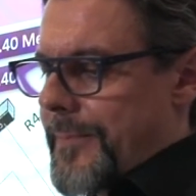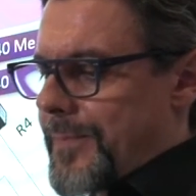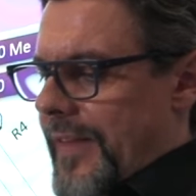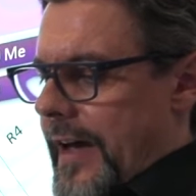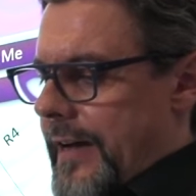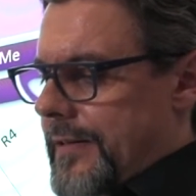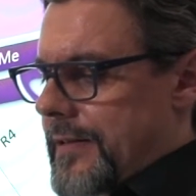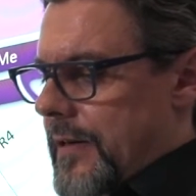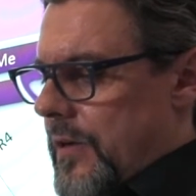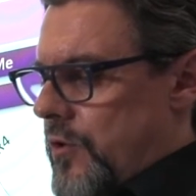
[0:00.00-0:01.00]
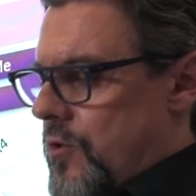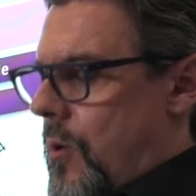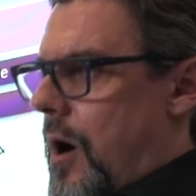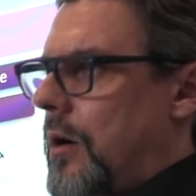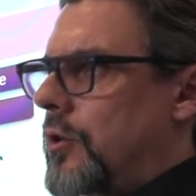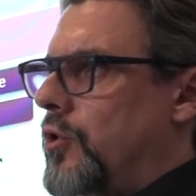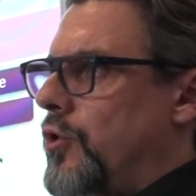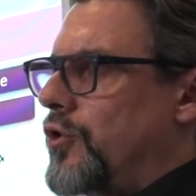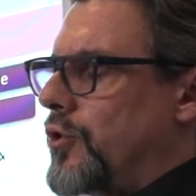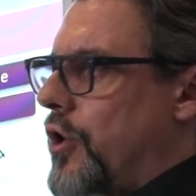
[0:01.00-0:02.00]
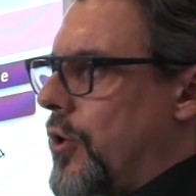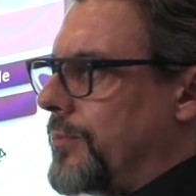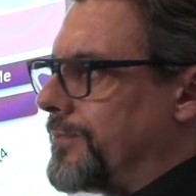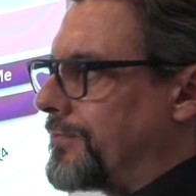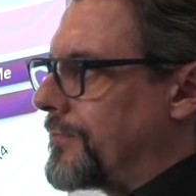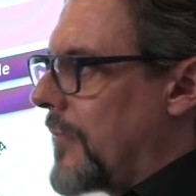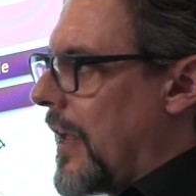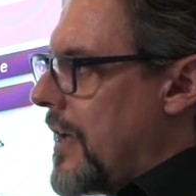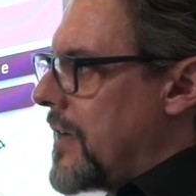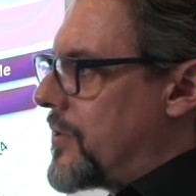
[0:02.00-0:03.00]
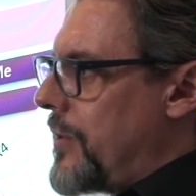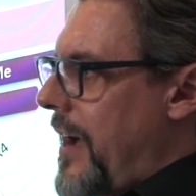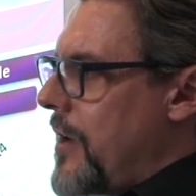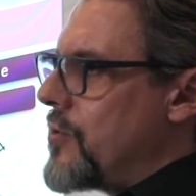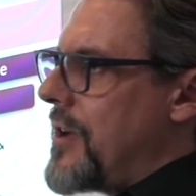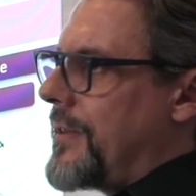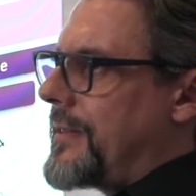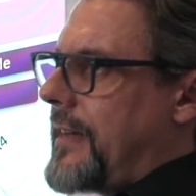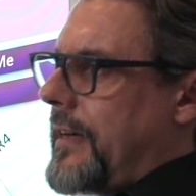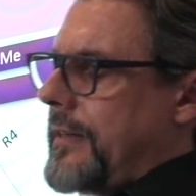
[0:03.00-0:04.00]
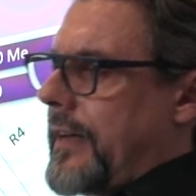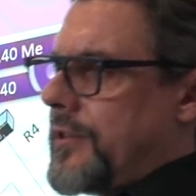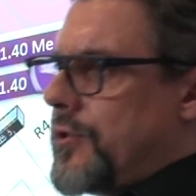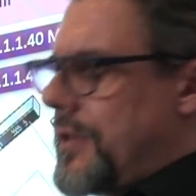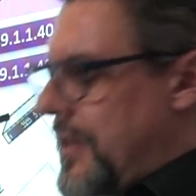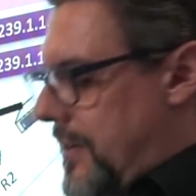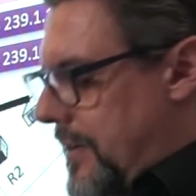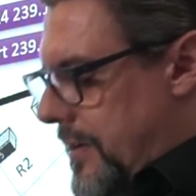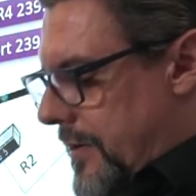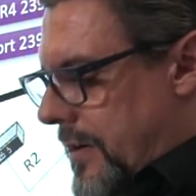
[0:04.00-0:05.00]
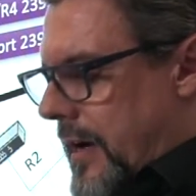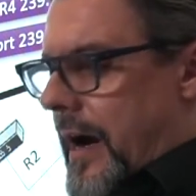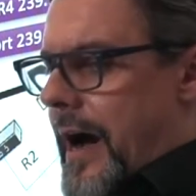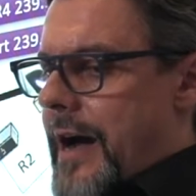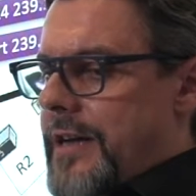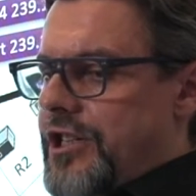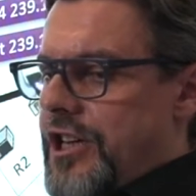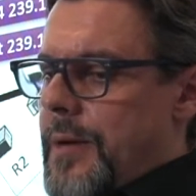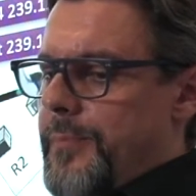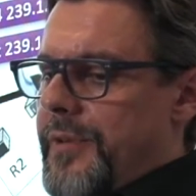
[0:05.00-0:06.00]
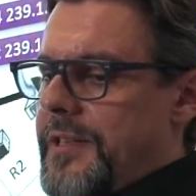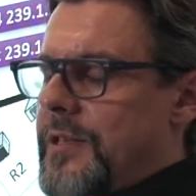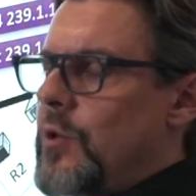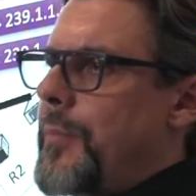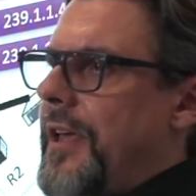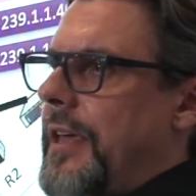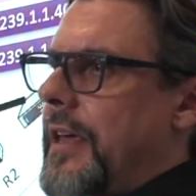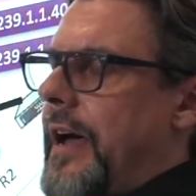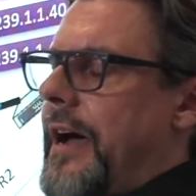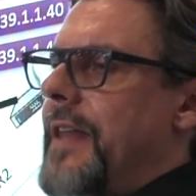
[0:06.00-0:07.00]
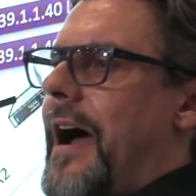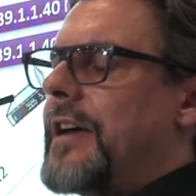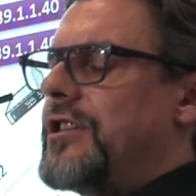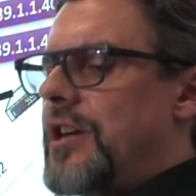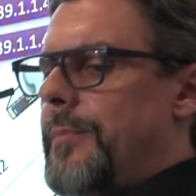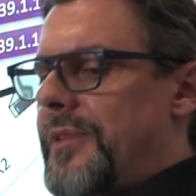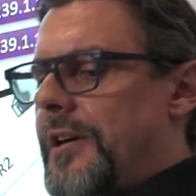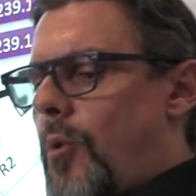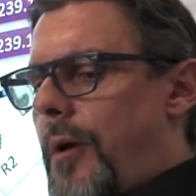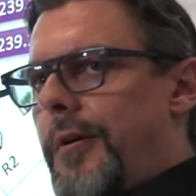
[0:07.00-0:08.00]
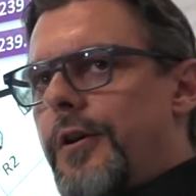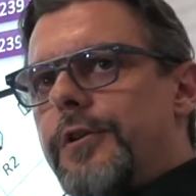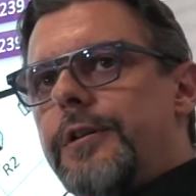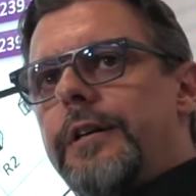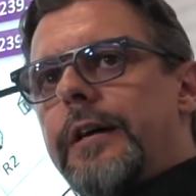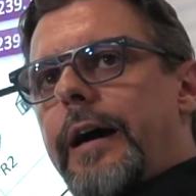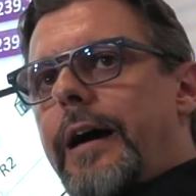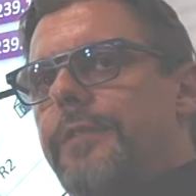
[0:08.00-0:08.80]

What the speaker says: and you are good to go. So now you understand that you need IGMP snooping and IGMP querier at